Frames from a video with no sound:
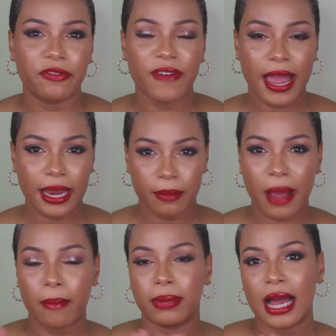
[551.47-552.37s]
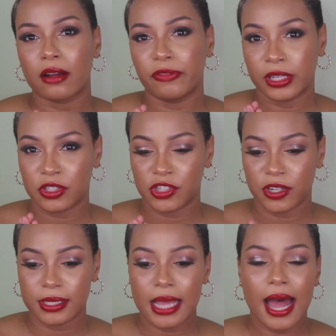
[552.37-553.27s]
find my black
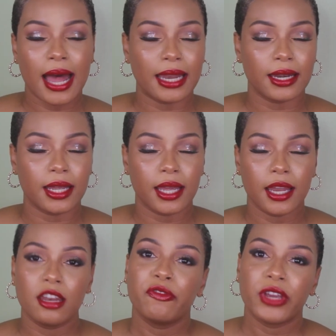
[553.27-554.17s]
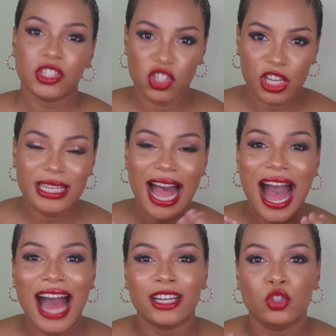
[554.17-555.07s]
fixtures, and the fixtures
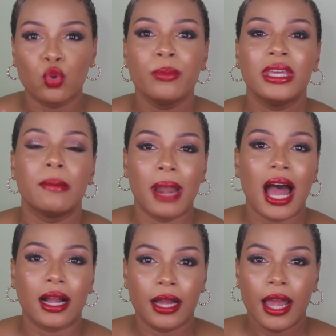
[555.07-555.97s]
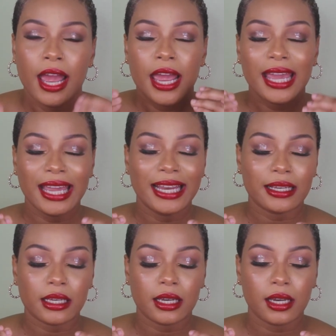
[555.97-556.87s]
had to be black.
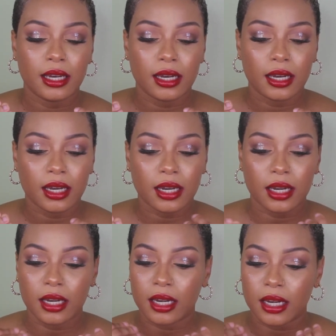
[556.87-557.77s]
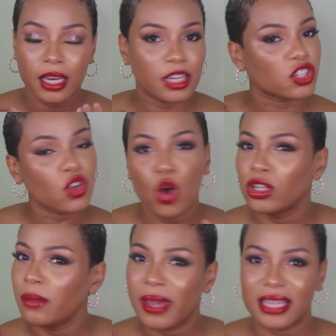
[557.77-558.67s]
It just
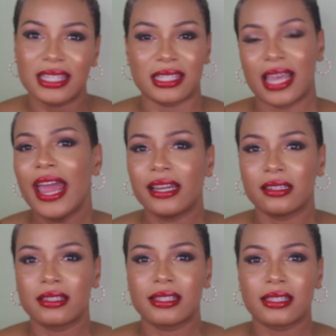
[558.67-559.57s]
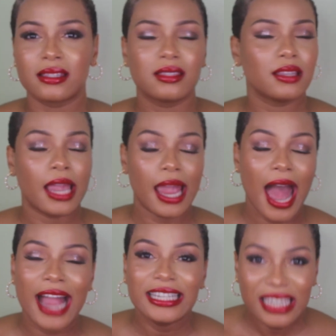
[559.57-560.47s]
only made sense.
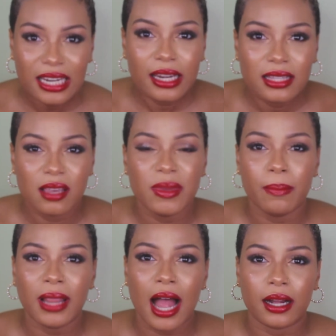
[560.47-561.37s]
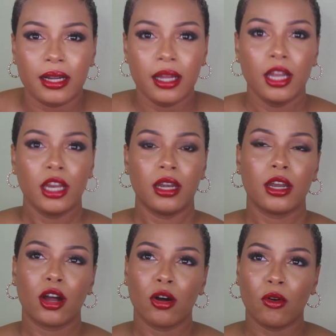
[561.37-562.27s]
I needed it to be black.
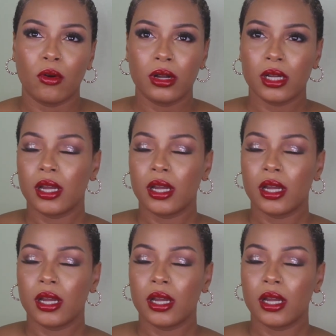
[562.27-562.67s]
Now,